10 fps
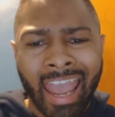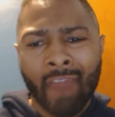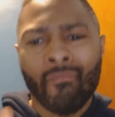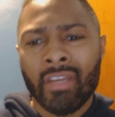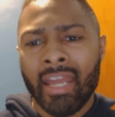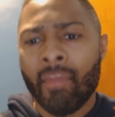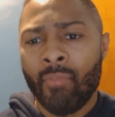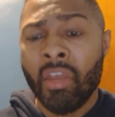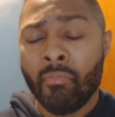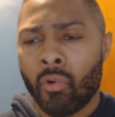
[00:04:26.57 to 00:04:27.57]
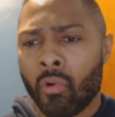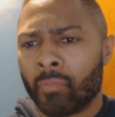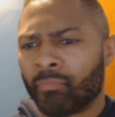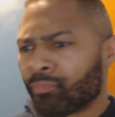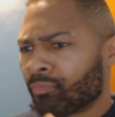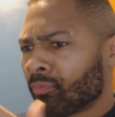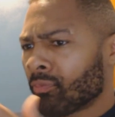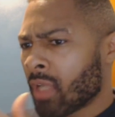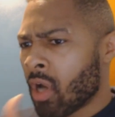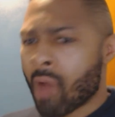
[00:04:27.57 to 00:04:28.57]
Everyday people
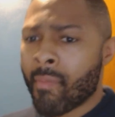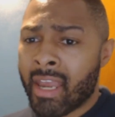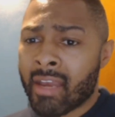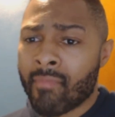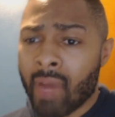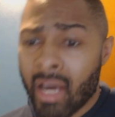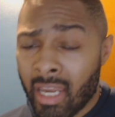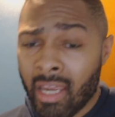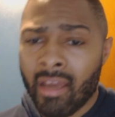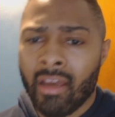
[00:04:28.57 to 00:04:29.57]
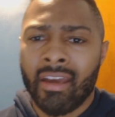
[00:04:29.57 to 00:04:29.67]
are making money